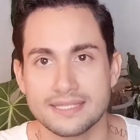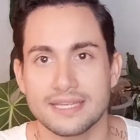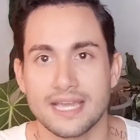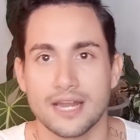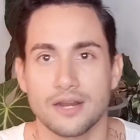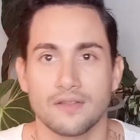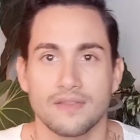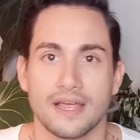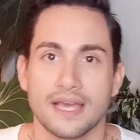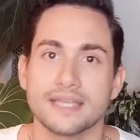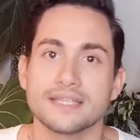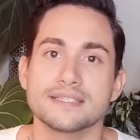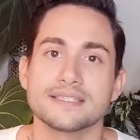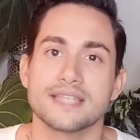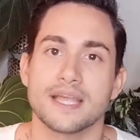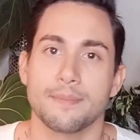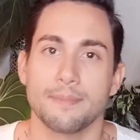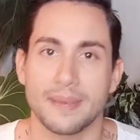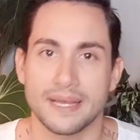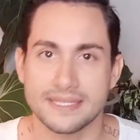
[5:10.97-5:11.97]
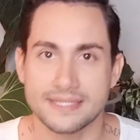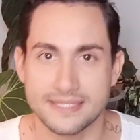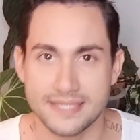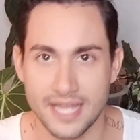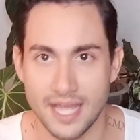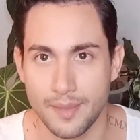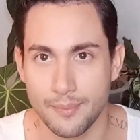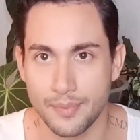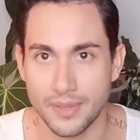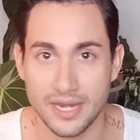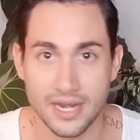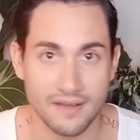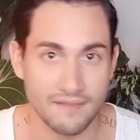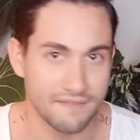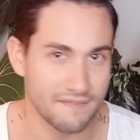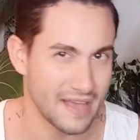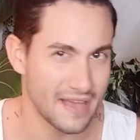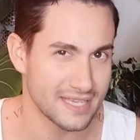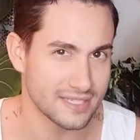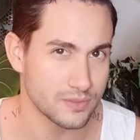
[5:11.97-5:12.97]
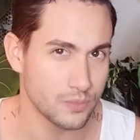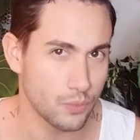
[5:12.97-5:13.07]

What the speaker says: kind of like step by step in a fast